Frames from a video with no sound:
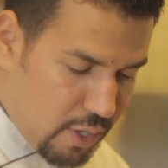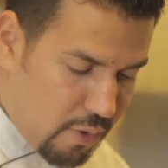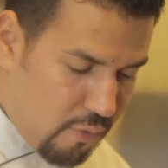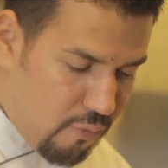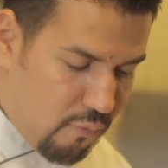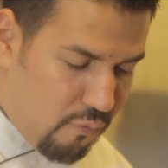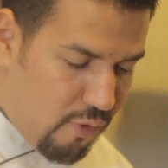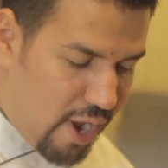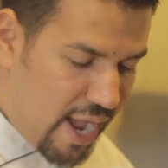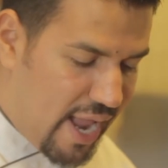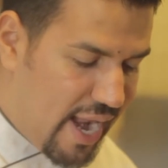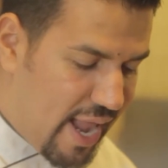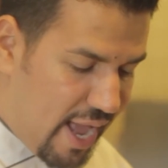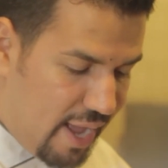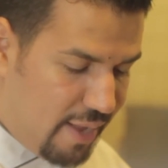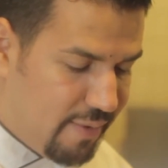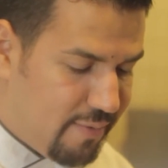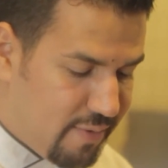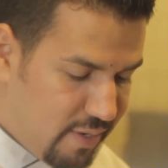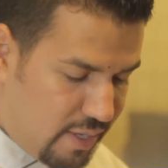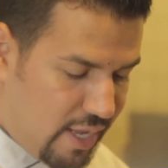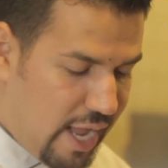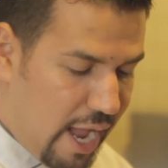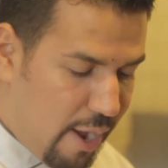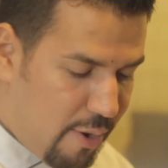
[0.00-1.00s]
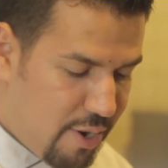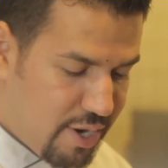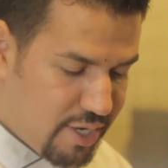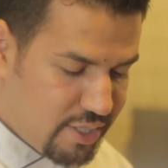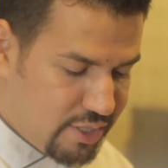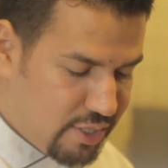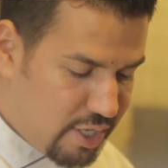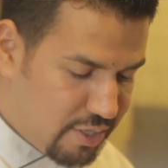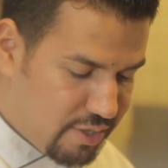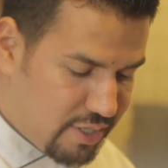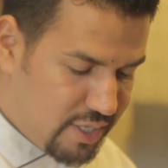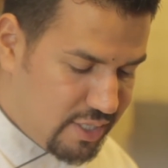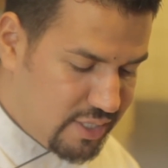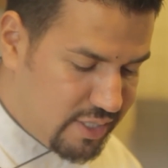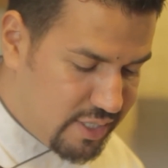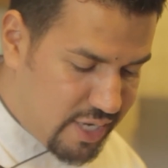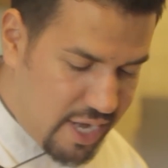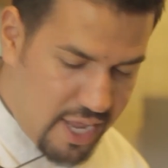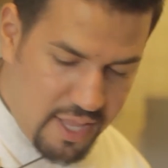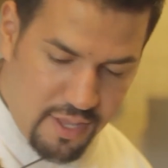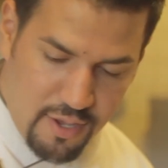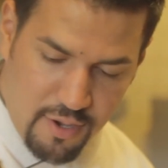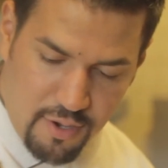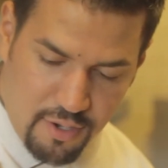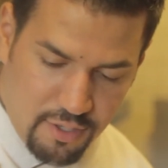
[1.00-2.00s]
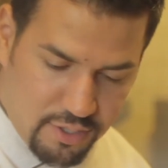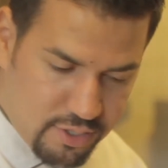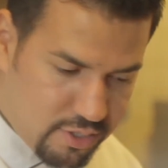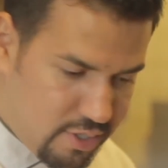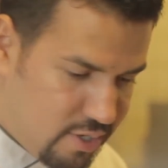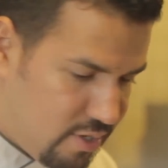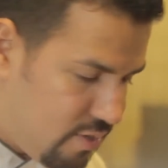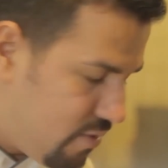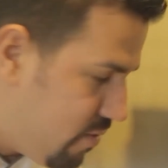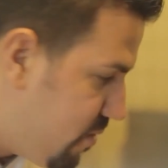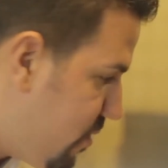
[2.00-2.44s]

Voila, our risotto is ready also.